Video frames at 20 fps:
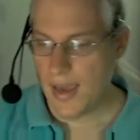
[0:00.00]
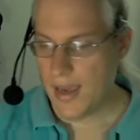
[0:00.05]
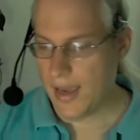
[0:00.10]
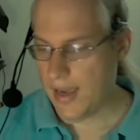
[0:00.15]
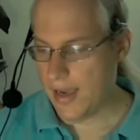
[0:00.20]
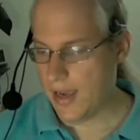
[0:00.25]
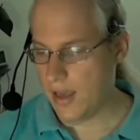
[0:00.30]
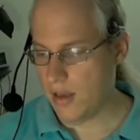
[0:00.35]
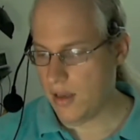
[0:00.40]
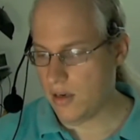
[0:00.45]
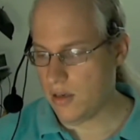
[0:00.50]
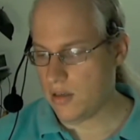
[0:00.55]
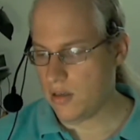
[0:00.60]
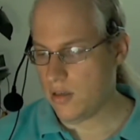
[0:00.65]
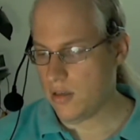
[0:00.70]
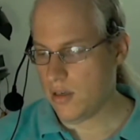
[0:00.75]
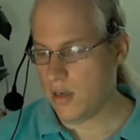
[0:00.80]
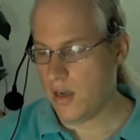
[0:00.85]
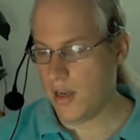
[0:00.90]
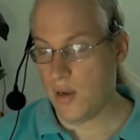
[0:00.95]
And
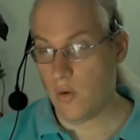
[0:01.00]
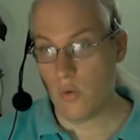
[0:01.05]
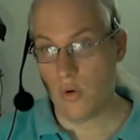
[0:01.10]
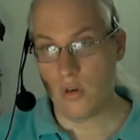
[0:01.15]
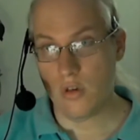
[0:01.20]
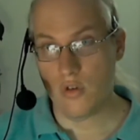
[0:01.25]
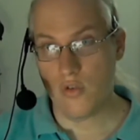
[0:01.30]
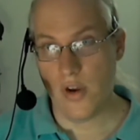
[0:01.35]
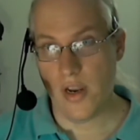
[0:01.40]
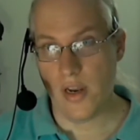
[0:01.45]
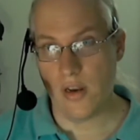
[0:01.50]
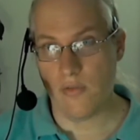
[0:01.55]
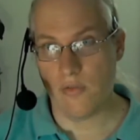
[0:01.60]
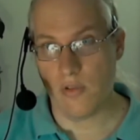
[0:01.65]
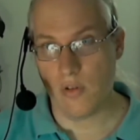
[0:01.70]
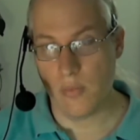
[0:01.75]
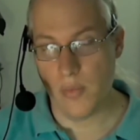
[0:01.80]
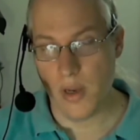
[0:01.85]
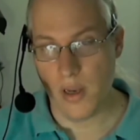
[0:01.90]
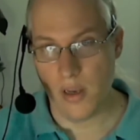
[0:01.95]
it worked great
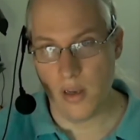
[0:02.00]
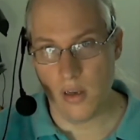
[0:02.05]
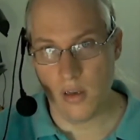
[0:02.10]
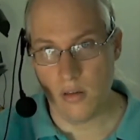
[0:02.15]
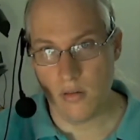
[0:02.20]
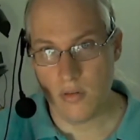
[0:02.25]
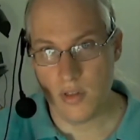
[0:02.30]
for my